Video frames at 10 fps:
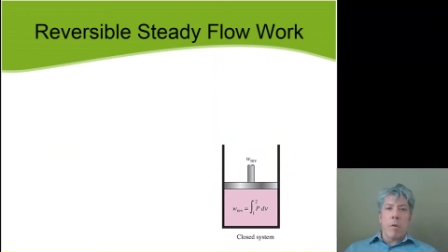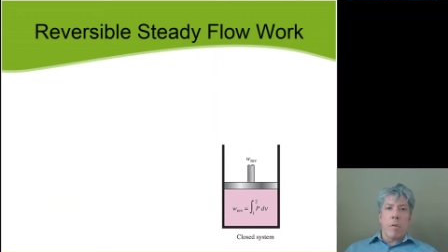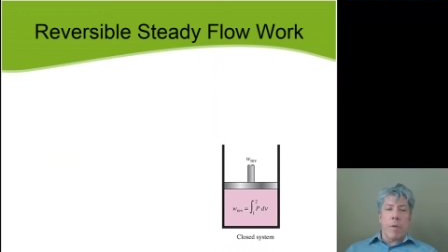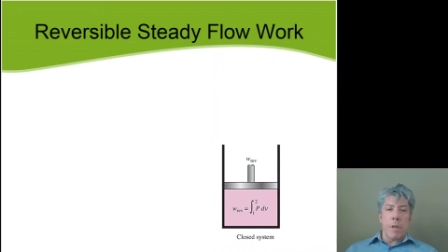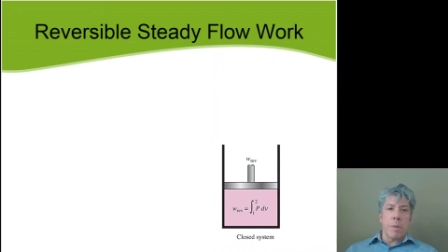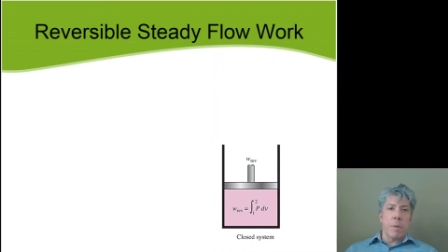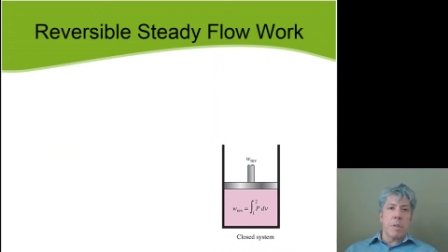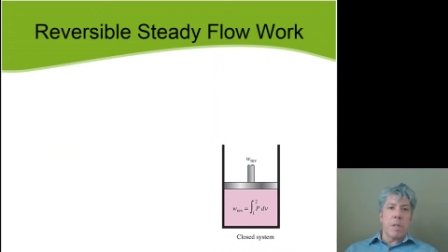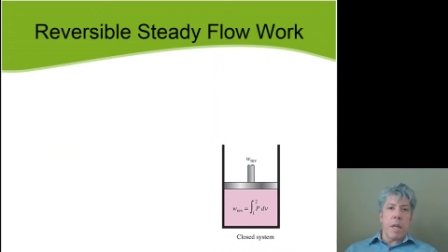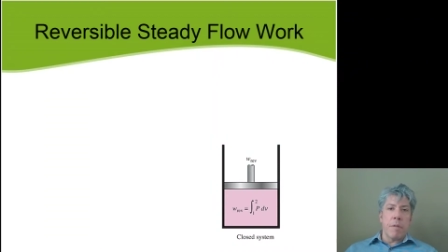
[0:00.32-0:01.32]
Reversible
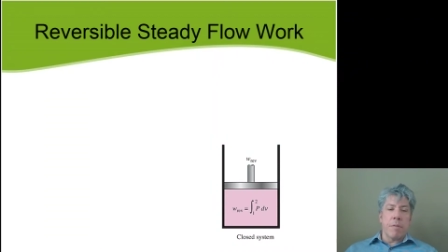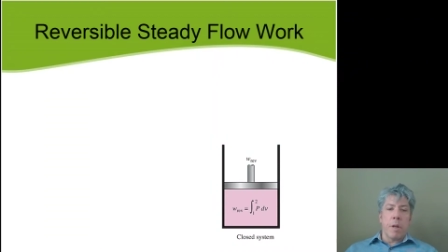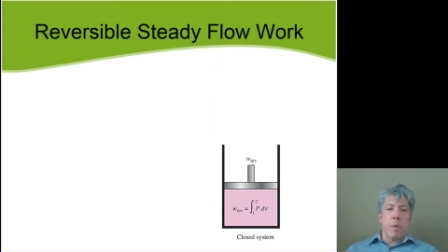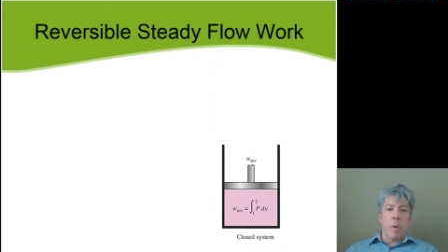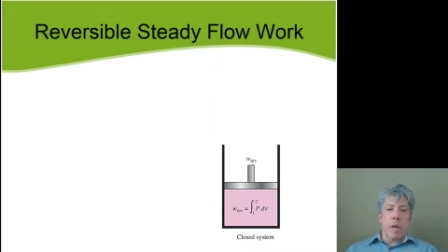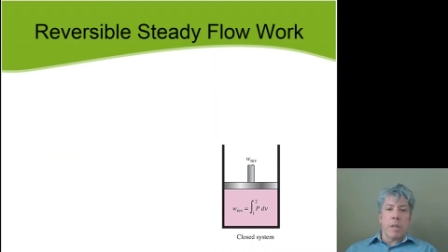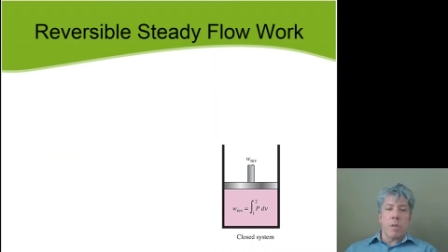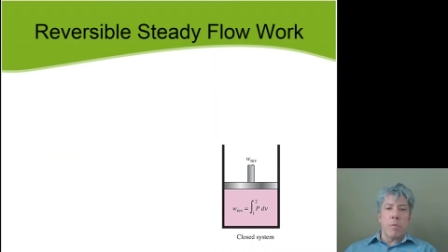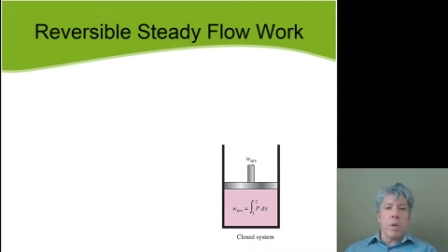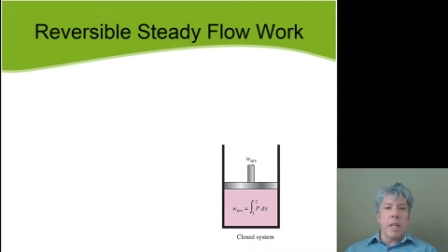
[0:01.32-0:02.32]
steady flow work
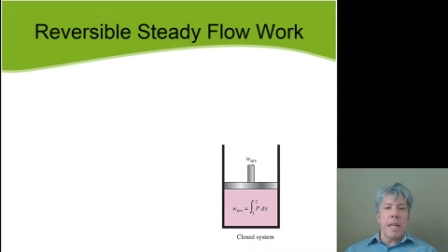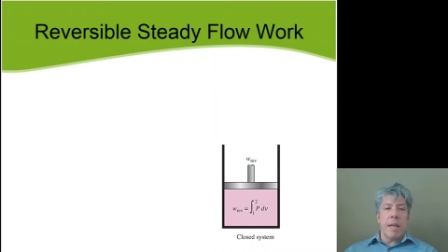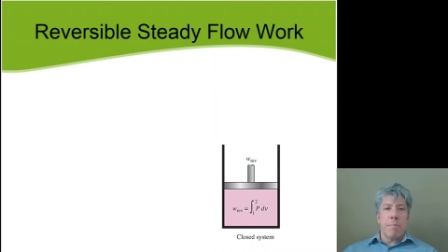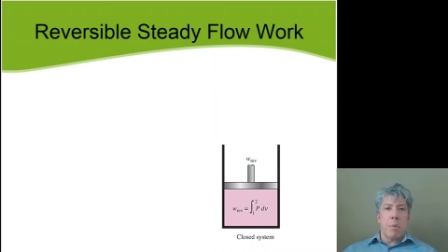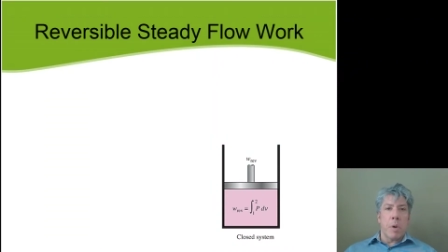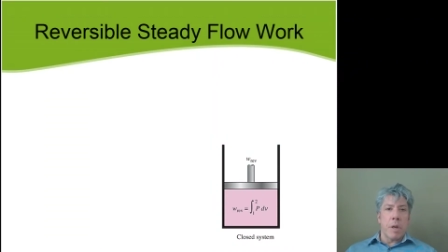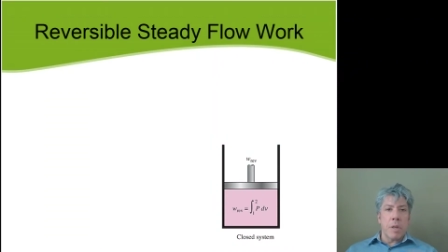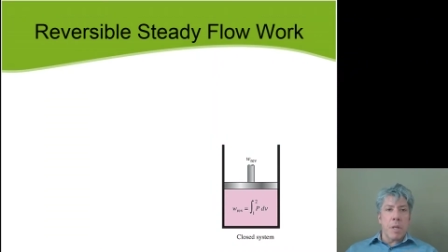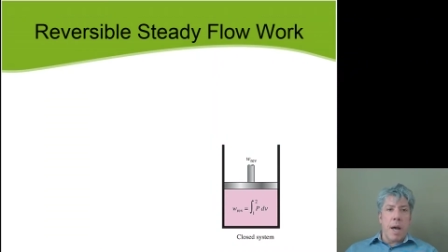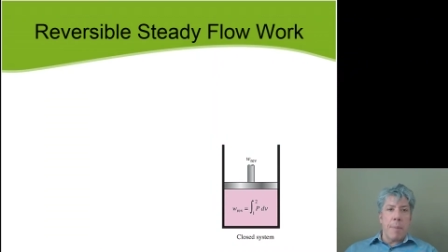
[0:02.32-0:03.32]
is a really
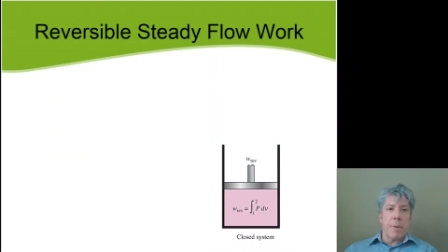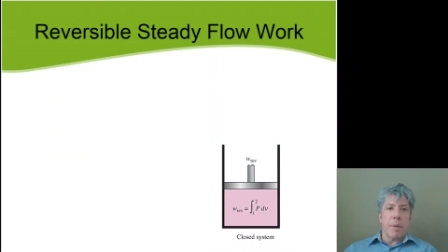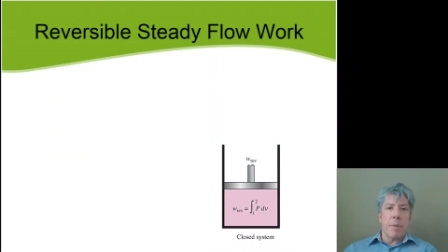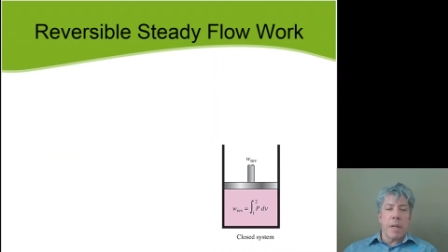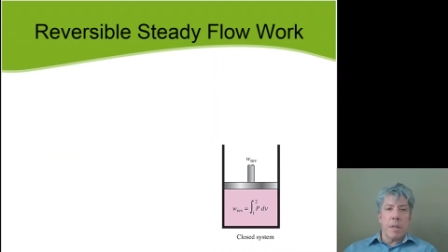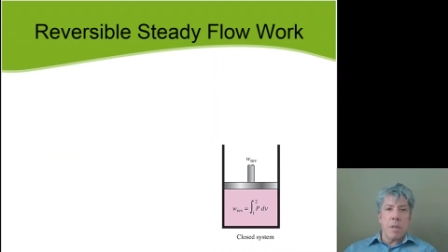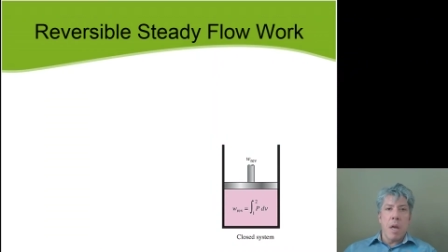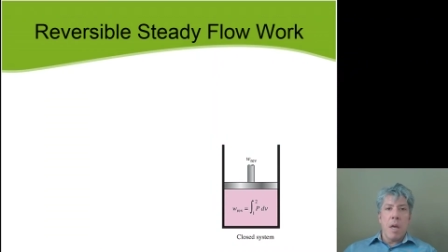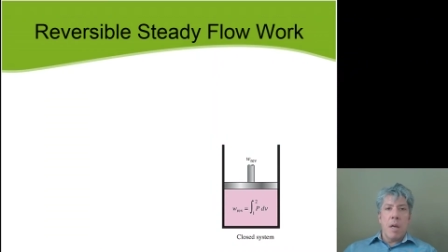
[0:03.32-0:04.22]
important topic because